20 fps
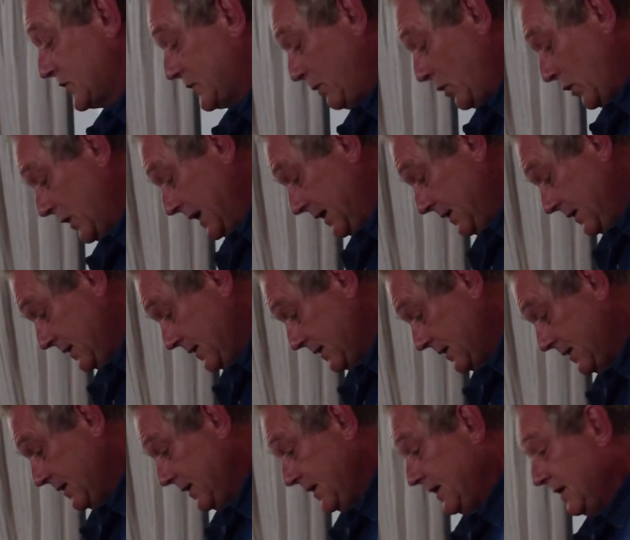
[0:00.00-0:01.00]
this morning,
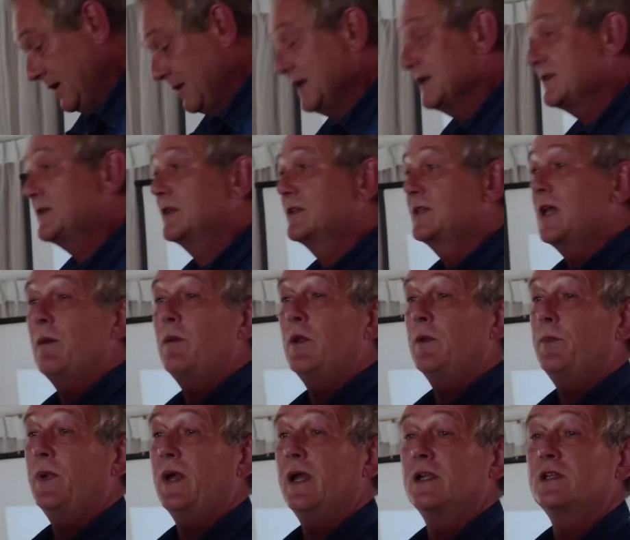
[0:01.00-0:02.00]
there's a
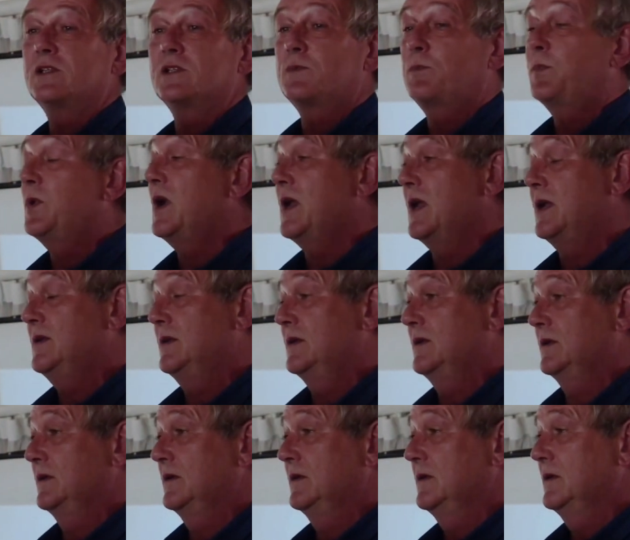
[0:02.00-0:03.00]
double page spread
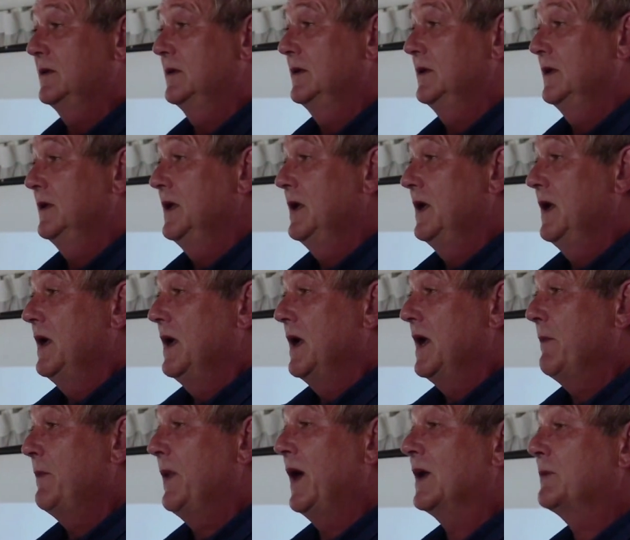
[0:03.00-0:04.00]

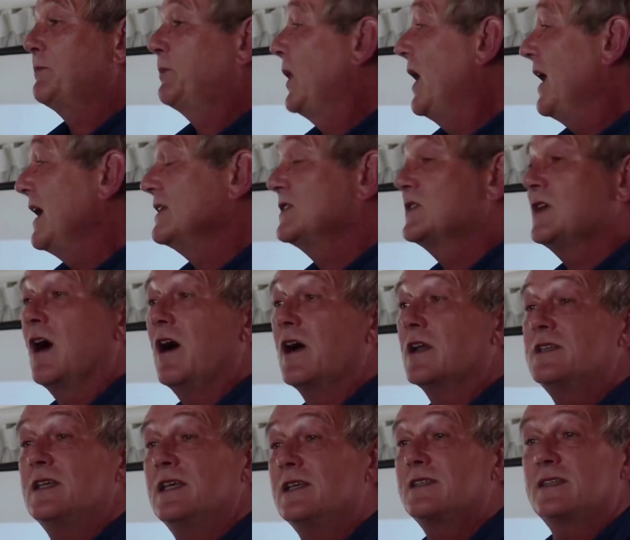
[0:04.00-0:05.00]
about Brian's
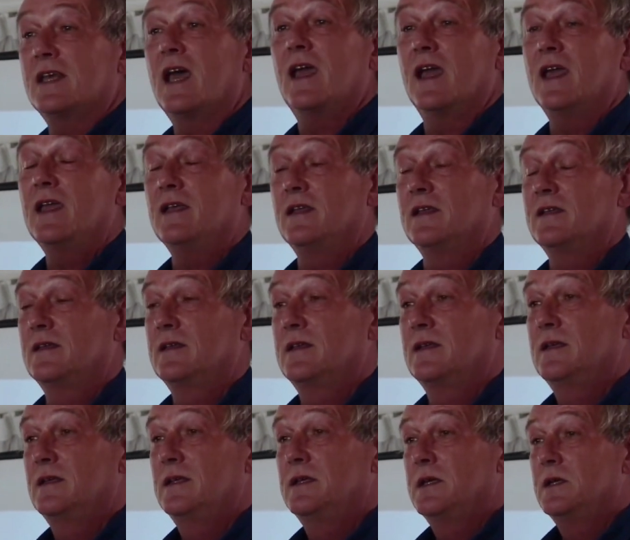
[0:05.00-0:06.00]
Art SA,
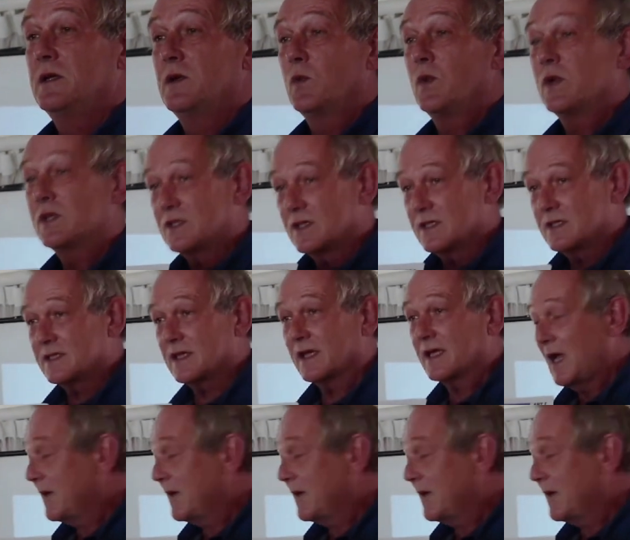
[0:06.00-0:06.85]
which is a